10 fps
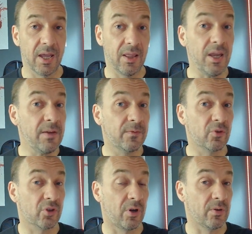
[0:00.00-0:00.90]
They even
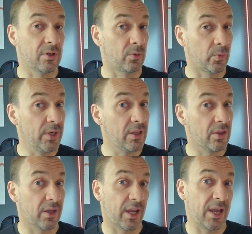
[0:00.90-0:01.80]
showed a ring in
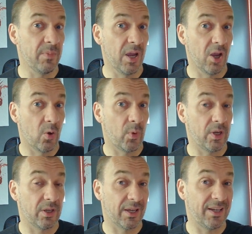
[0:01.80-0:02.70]
the game where
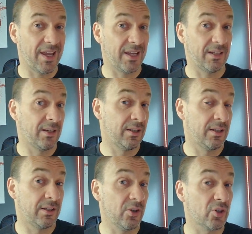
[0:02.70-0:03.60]
you can add an
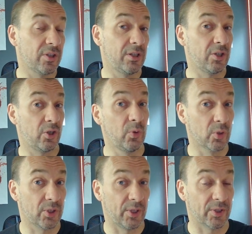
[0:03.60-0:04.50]
additional 2
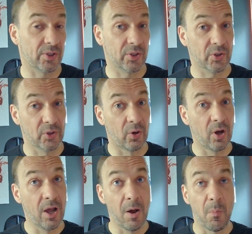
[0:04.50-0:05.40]
slots,
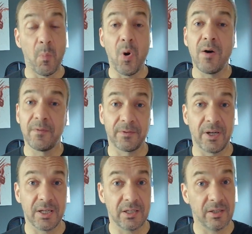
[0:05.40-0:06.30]
so more
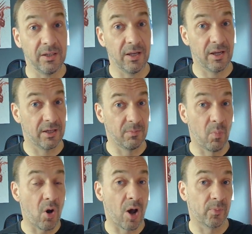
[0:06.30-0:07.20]
variety and
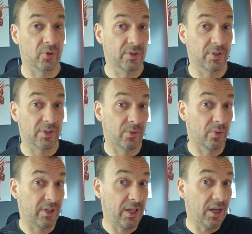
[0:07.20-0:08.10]
more options
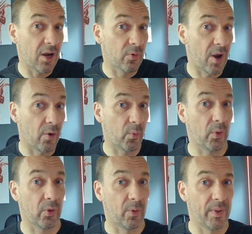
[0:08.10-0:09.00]
to tinker around
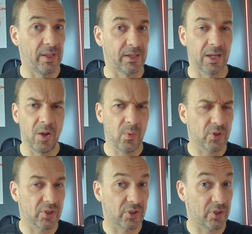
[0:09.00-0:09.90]
with your build,
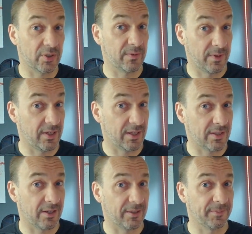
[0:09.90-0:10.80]
which is just
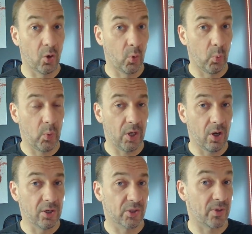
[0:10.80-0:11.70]
fantastic. We
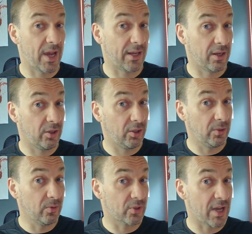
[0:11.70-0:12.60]
also had a
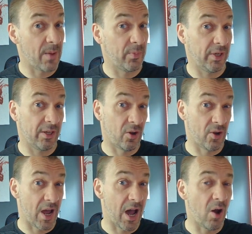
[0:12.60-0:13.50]
huge update
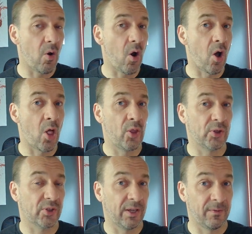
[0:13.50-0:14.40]
on how all
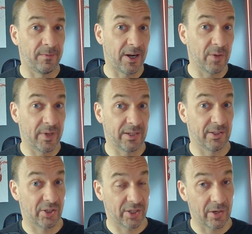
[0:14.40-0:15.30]
this environmental
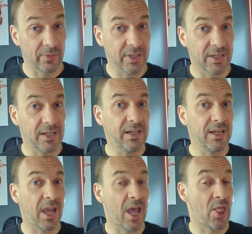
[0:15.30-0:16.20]

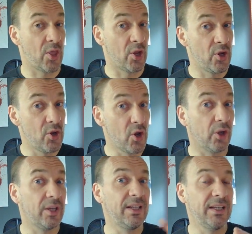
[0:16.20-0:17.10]
storytelling and the
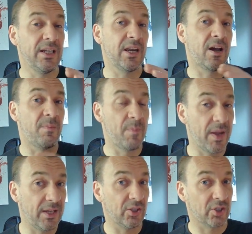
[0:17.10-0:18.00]
non-linear
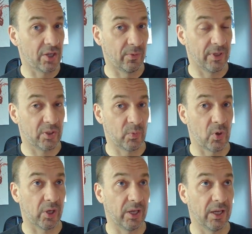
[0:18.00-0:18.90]
main story is
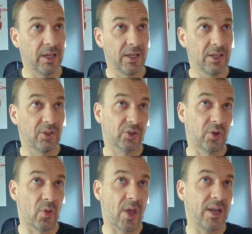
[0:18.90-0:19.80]
working.
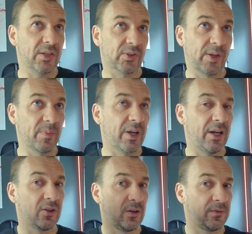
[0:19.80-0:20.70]
So there is some
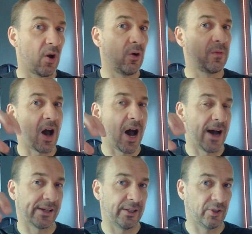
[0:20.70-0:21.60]
kind of
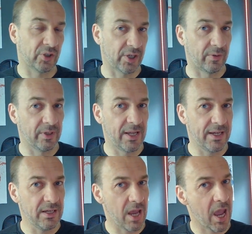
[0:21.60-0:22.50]
overarching
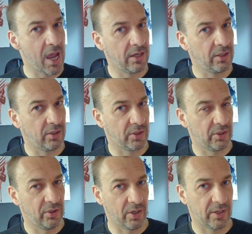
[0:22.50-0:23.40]
storyline, and it is
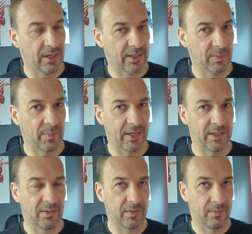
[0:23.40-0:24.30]
not
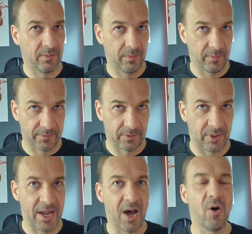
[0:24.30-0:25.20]
explained for
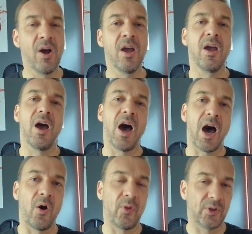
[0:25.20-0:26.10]
now
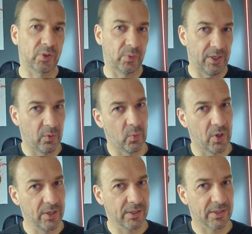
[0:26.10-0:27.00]
how this really
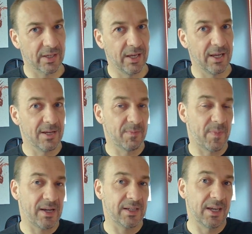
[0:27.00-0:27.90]
works.
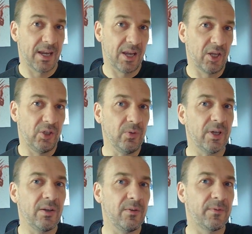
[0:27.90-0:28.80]
But you
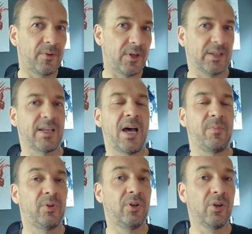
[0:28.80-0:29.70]
can, for
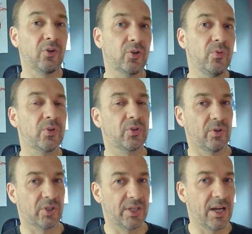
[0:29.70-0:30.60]
example, choose
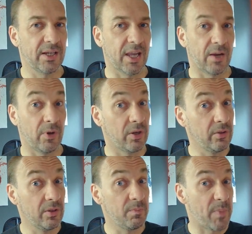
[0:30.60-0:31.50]
your starting area. You're
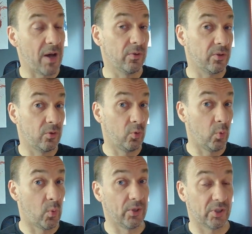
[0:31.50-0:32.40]
not bound to
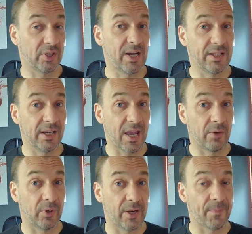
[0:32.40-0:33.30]
one starting
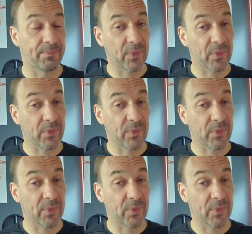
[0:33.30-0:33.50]
area.